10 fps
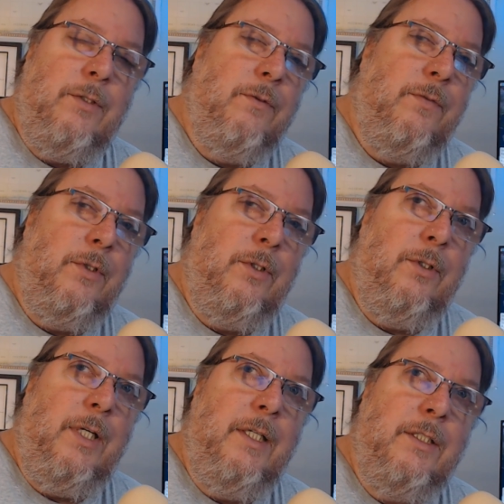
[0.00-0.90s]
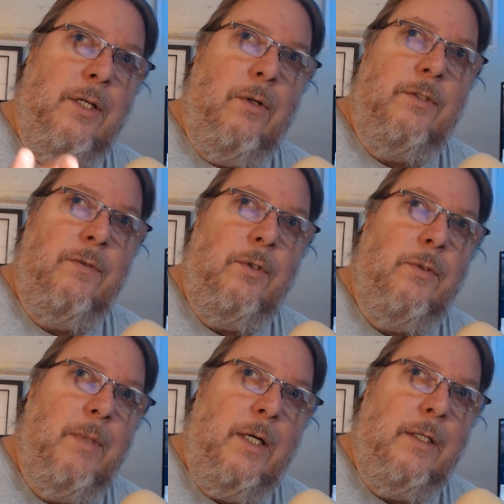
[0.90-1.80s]
over east coast of North
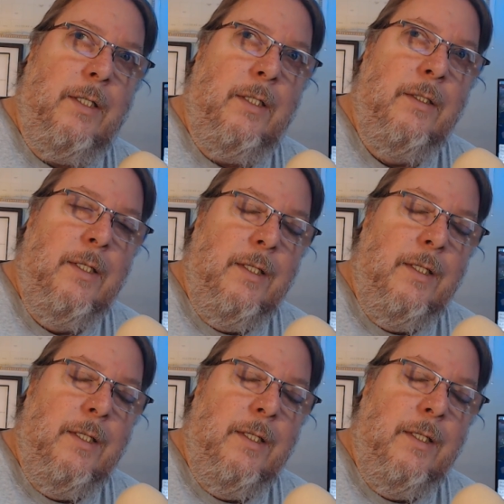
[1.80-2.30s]
America,